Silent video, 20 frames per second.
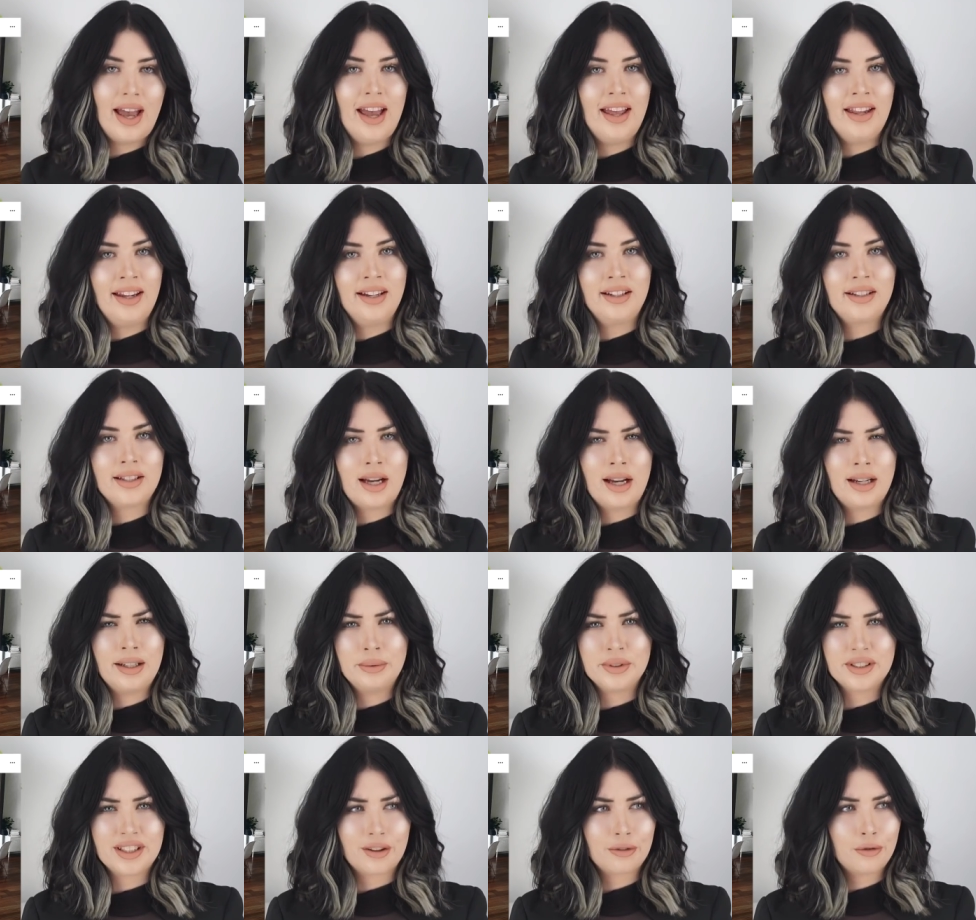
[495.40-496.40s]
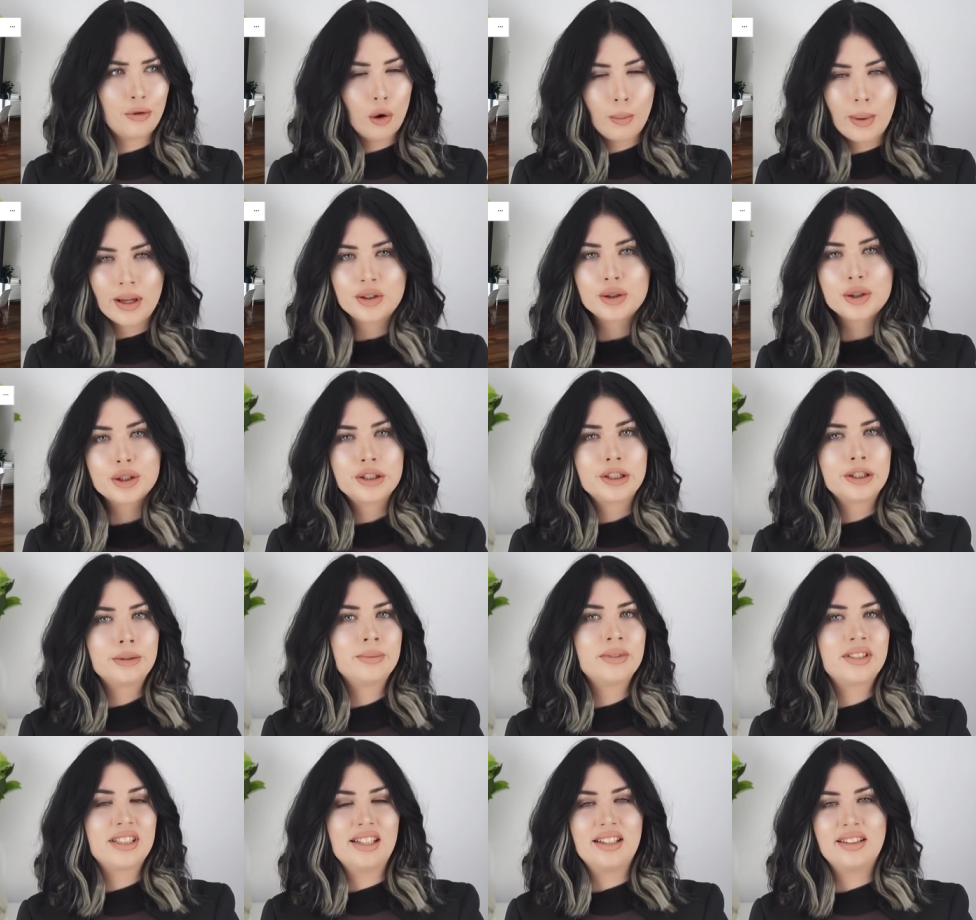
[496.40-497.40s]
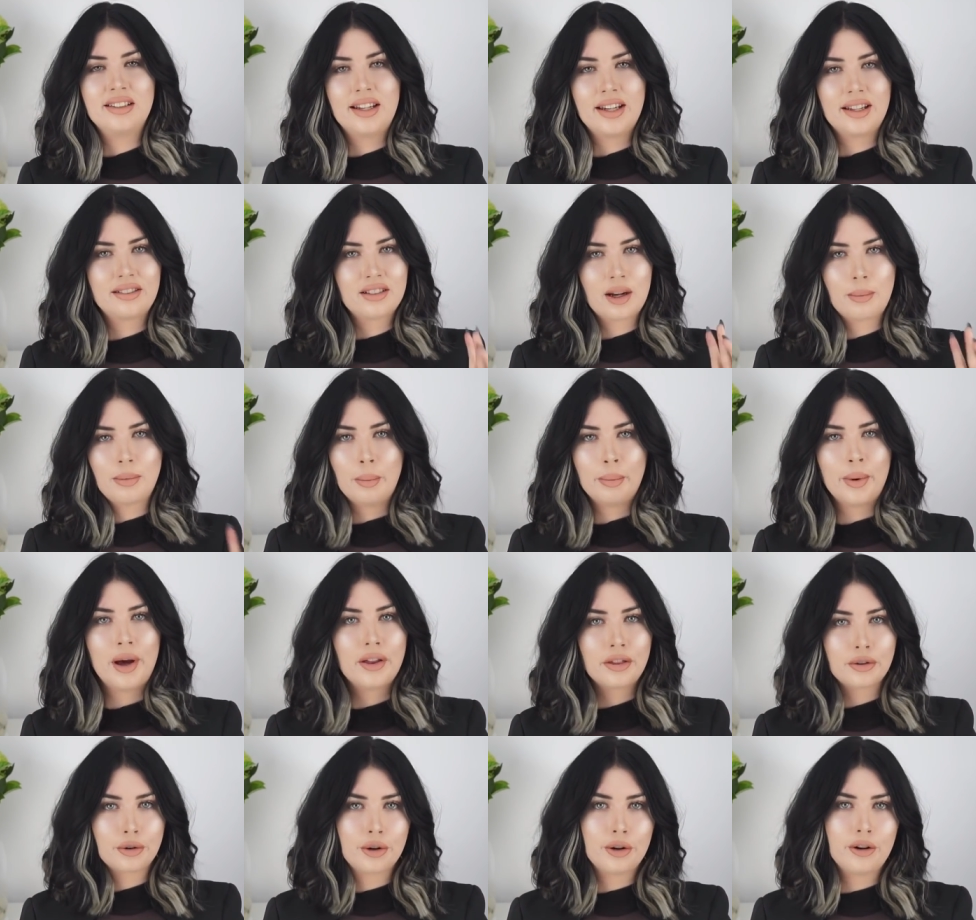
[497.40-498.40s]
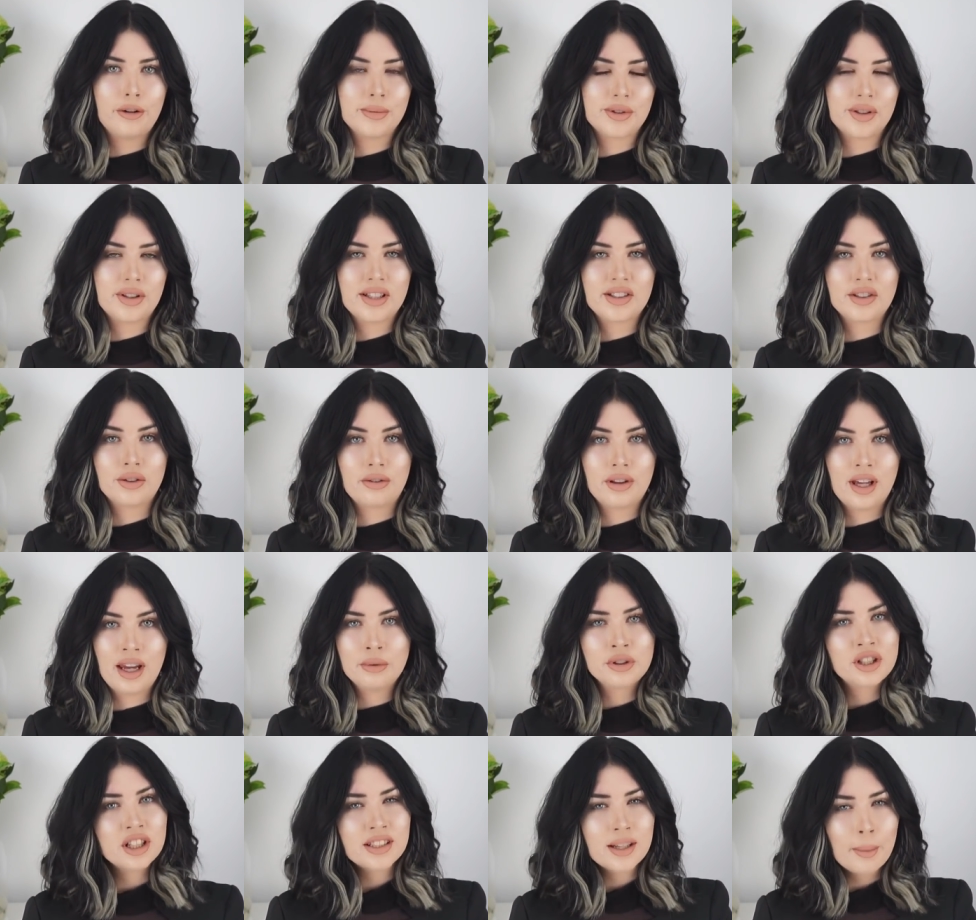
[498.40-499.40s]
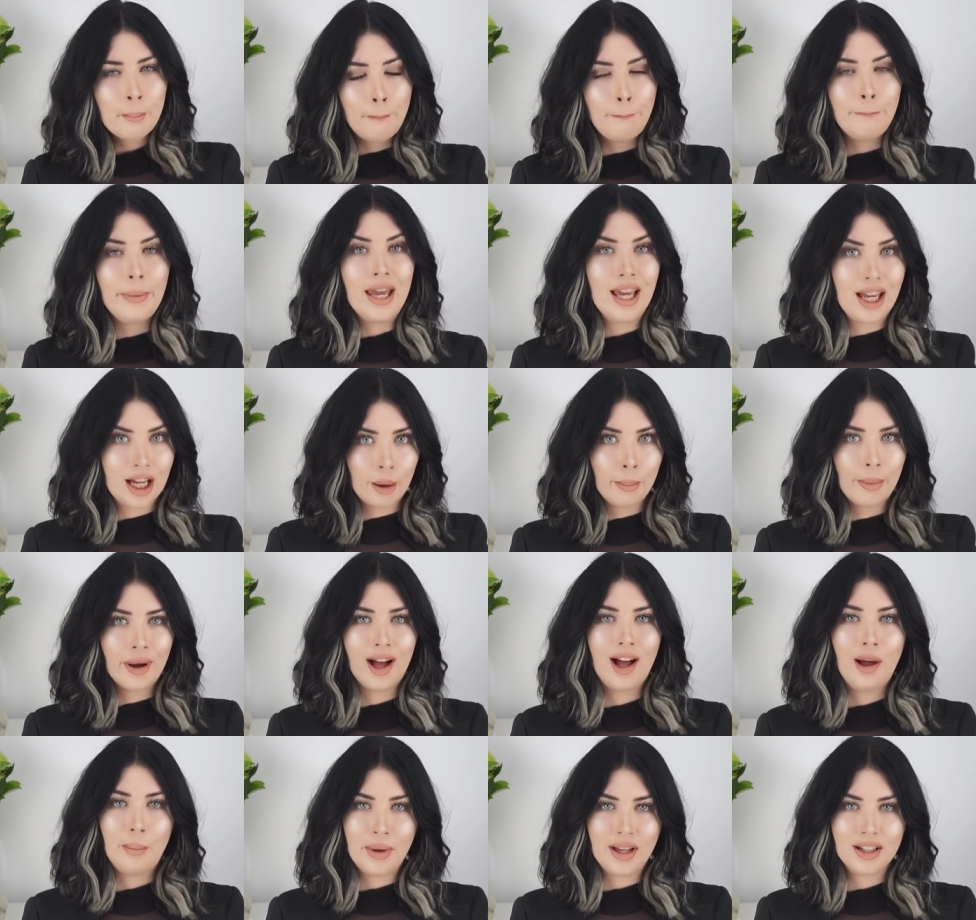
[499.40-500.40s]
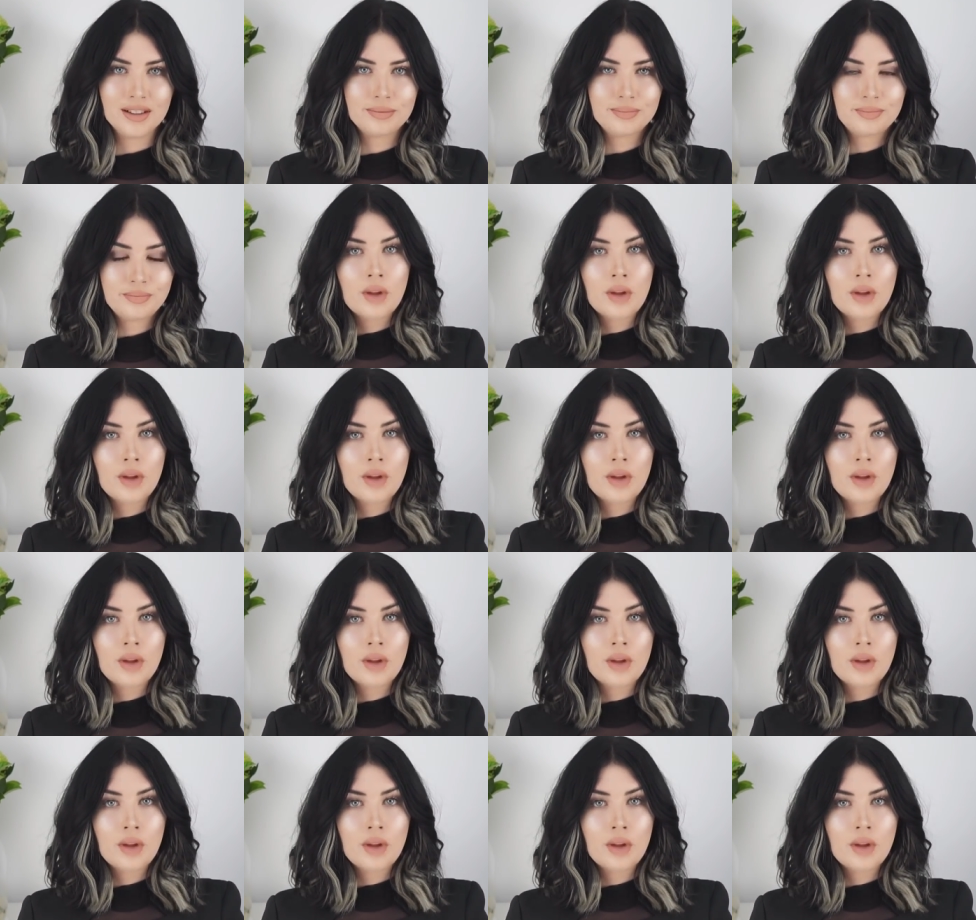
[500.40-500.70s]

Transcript: and uh, it was like four bedrooms and like a couple bathrooms all that sort of thing it was just a big apartment